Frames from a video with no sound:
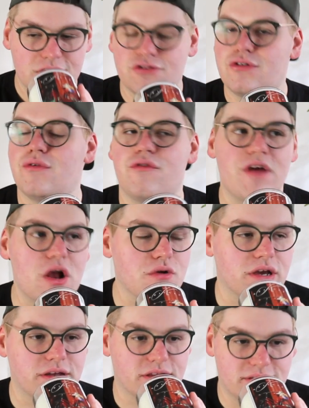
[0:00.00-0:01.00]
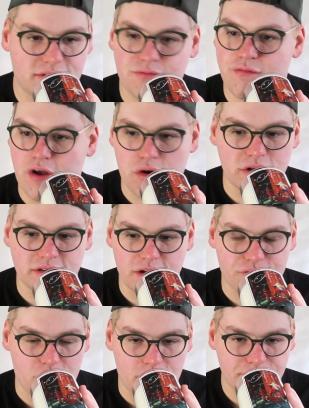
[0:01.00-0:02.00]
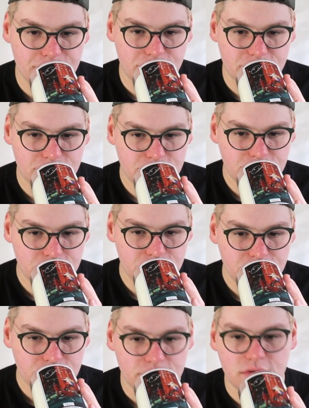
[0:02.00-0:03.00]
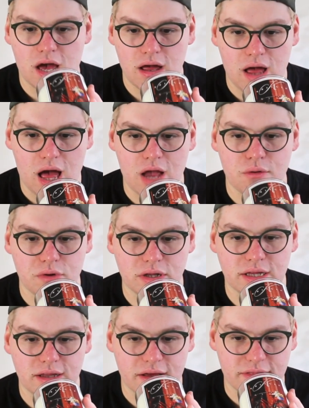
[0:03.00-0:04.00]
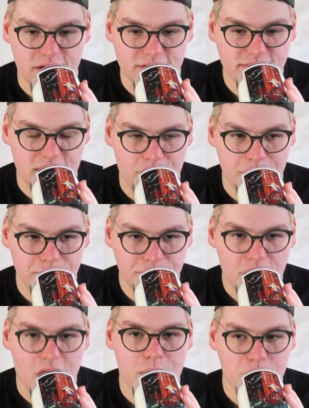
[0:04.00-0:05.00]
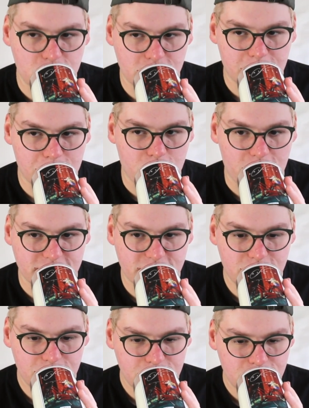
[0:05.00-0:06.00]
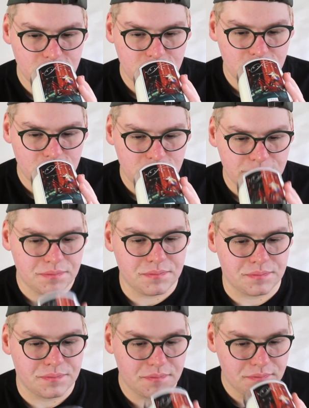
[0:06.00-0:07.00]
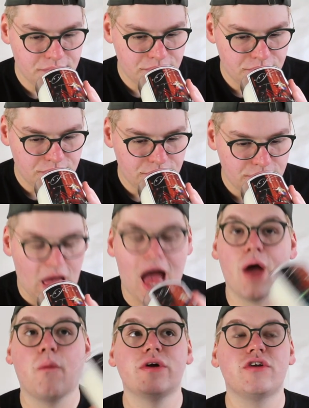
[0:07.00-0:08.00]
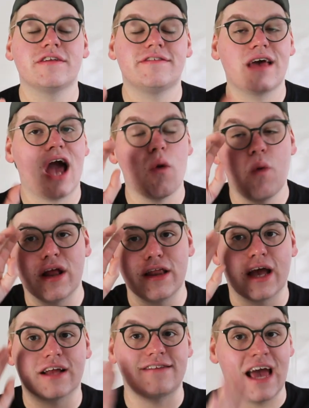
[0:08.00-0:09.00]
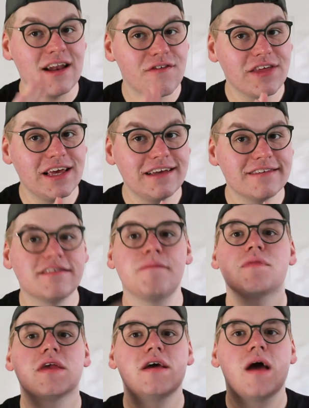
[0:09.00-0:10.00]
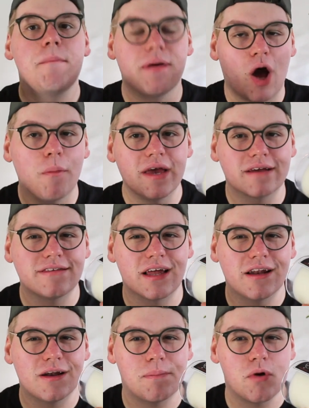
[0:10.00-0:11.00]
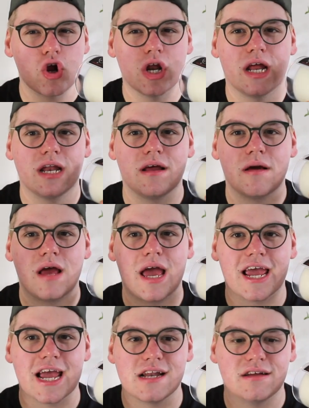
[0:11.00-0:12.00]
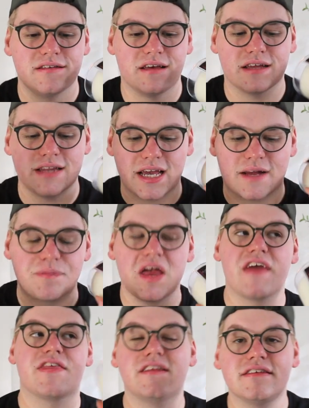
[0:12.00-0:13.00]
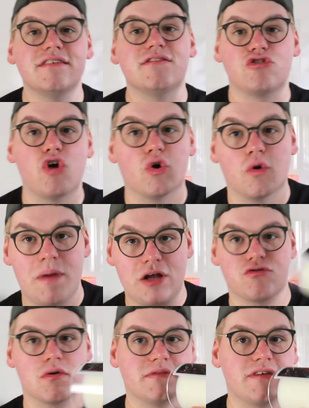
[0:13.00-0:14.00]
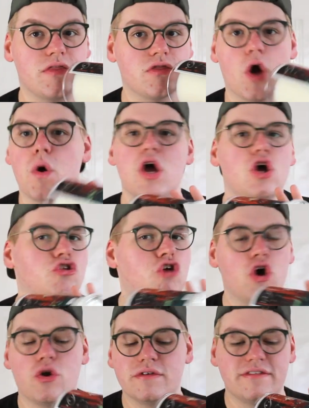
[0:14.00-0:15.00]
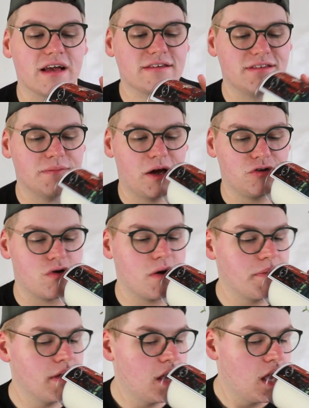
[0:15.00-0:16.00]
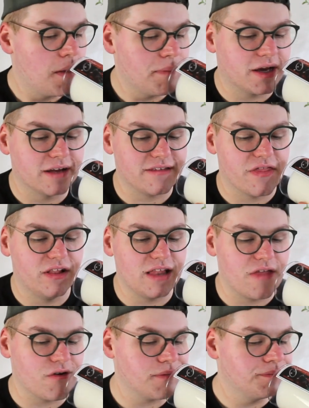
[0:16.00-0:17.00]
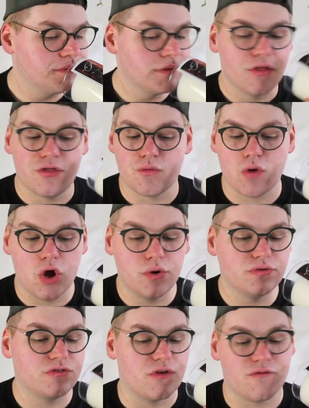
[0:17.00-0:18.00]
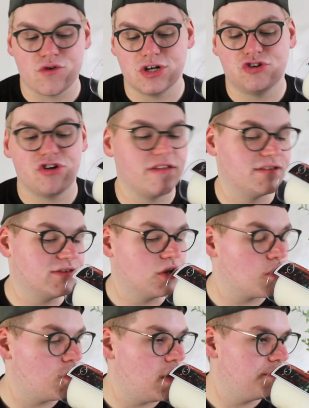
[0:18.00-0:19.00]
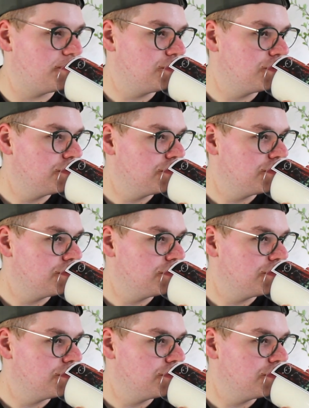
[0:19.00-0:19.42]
It's very, very different yeah, I really like this. I'm, I'm really impressed. Hmm. I would not say I want like 10 of these, but I'll be excited to burn it. And like, I think this is a total bedroom scent though. Total sexy bedroom because of the leather, the rose, the freesia, the cedar one.